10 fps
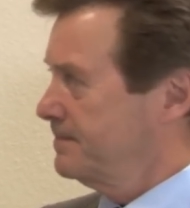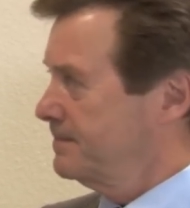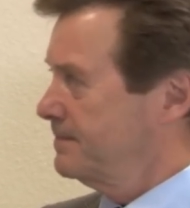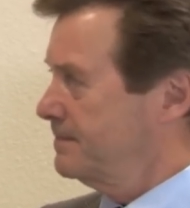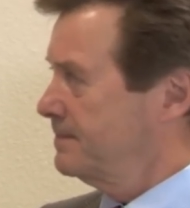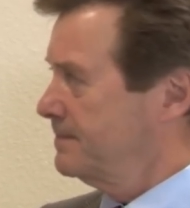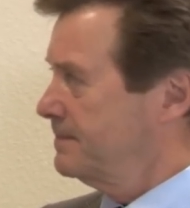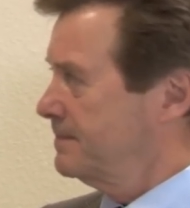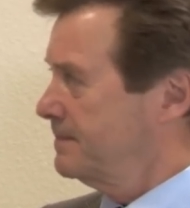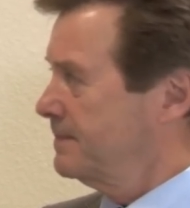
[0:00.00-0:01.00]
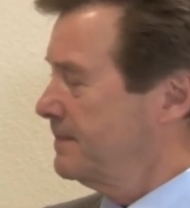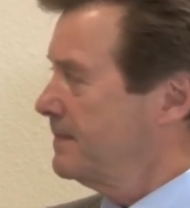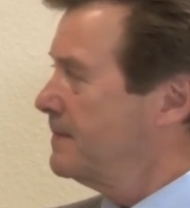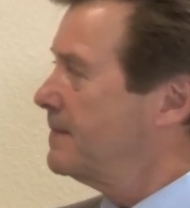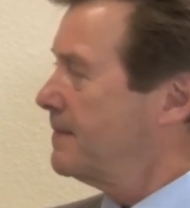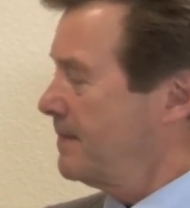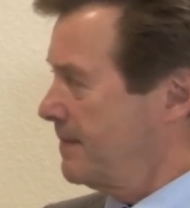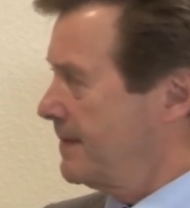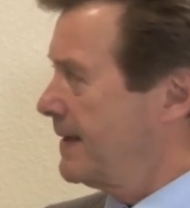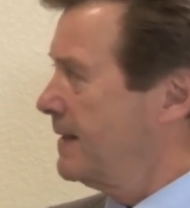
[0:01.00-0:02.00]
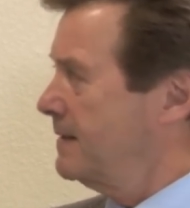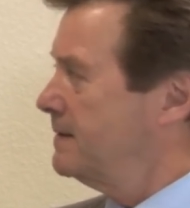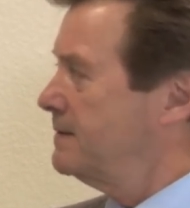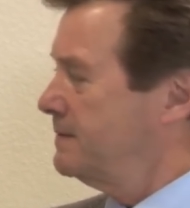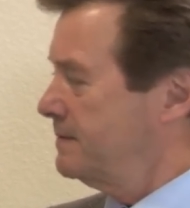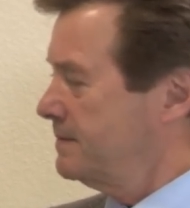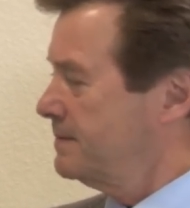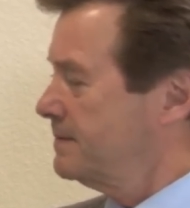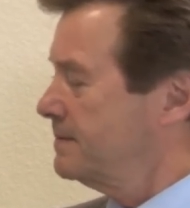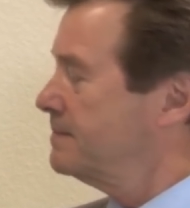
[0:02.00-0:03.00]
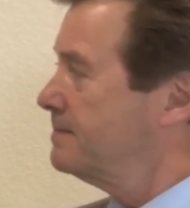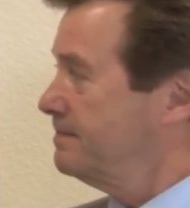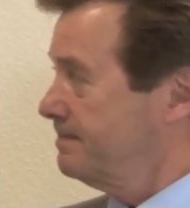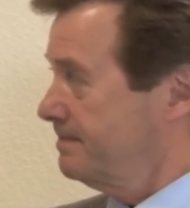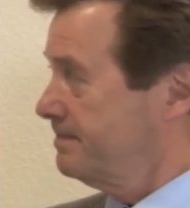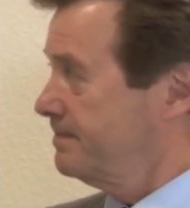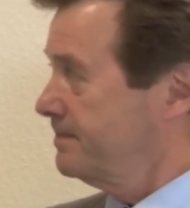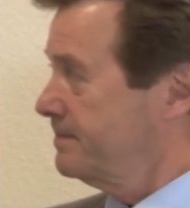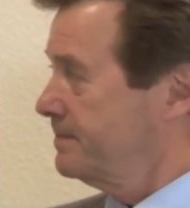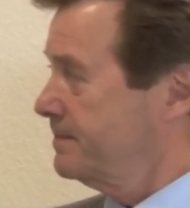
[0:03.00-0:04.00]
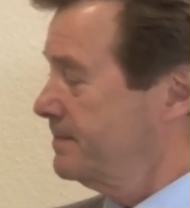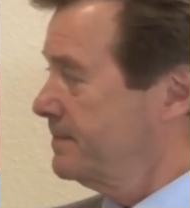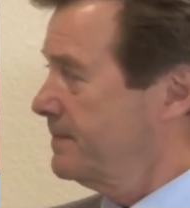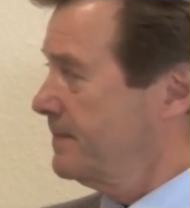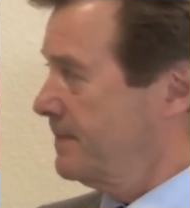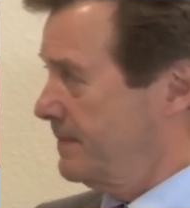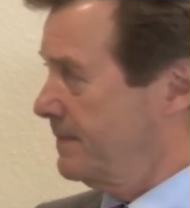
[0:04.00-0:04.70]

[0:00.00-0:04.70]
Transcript: No words are spoken by the person on screen.